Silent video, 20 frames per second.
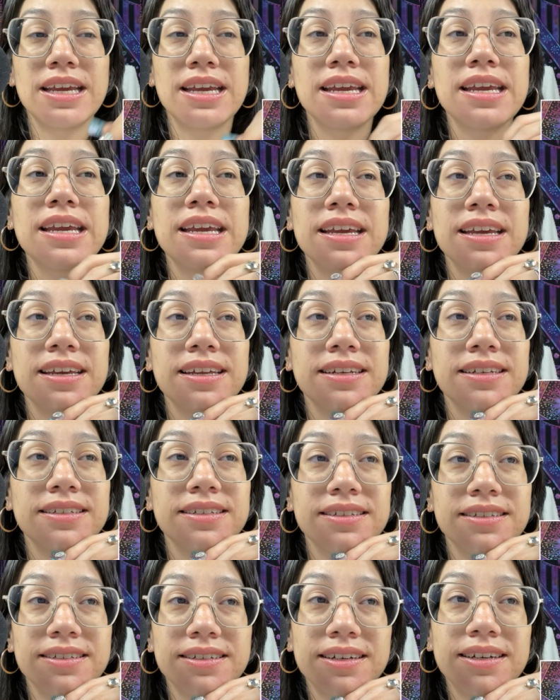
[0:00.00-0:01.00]
And
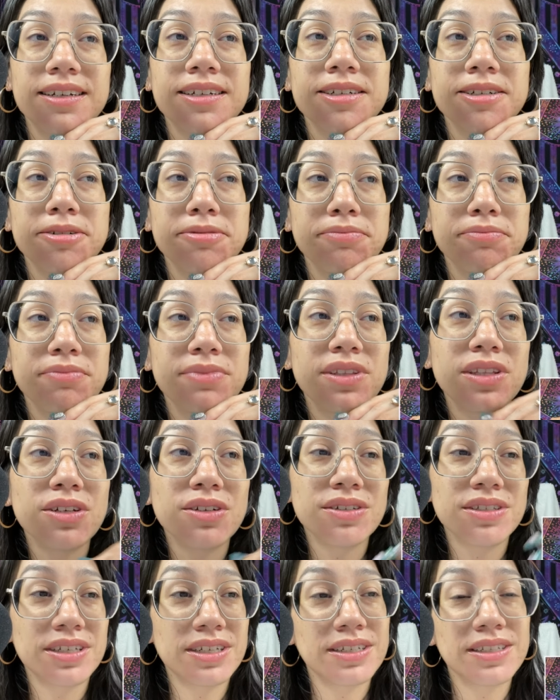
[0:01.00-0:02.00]
um,
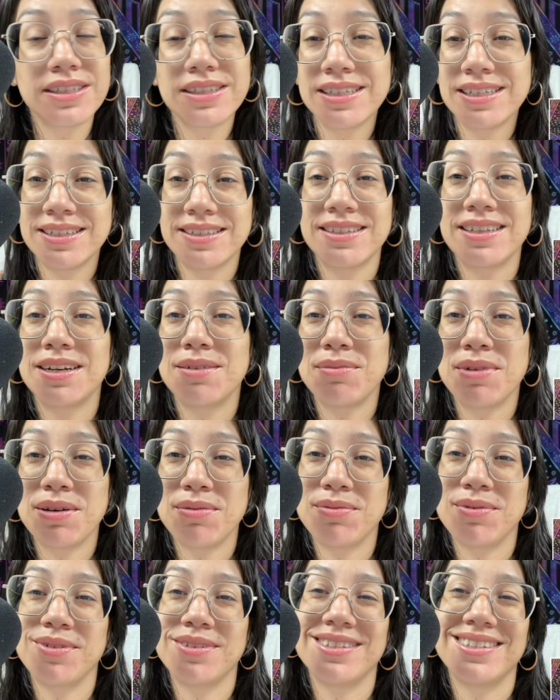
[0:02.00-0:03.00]
those are the things that I'm
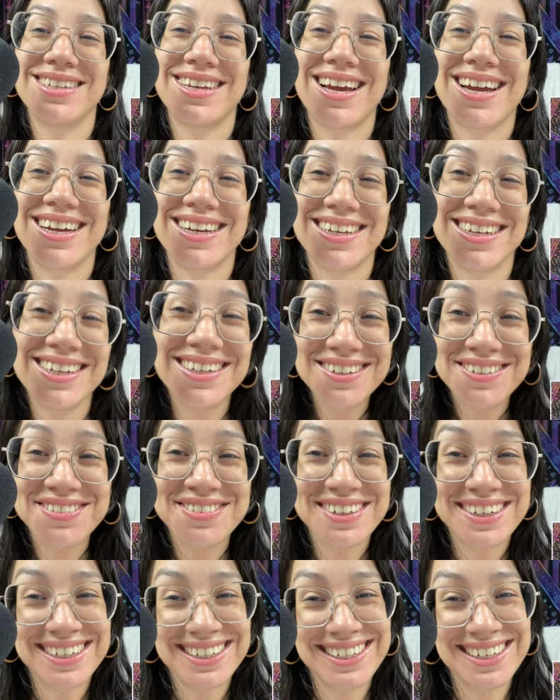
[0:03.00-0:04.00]
able to
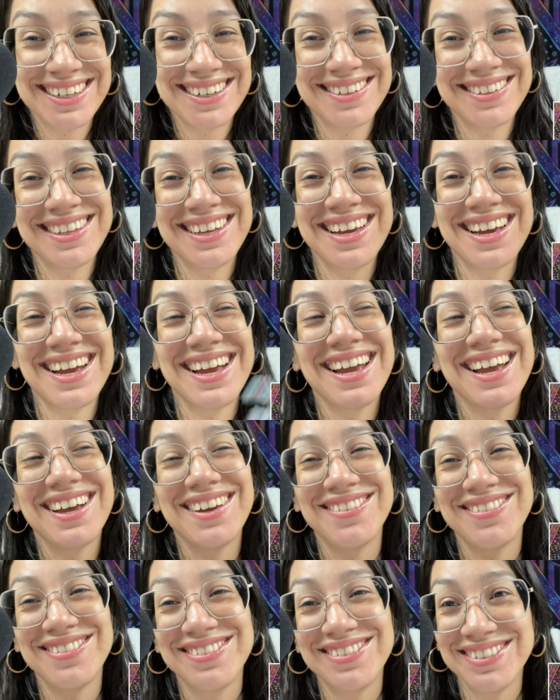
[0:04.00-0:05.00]
identify now that I
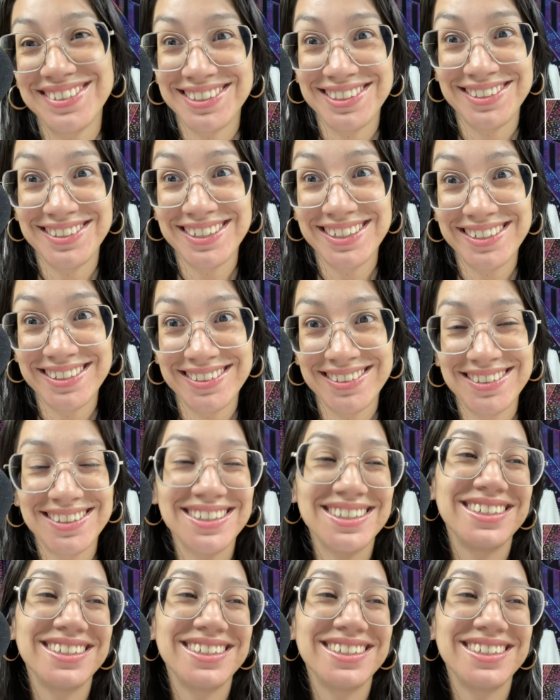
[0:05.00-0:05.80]
have renewed health.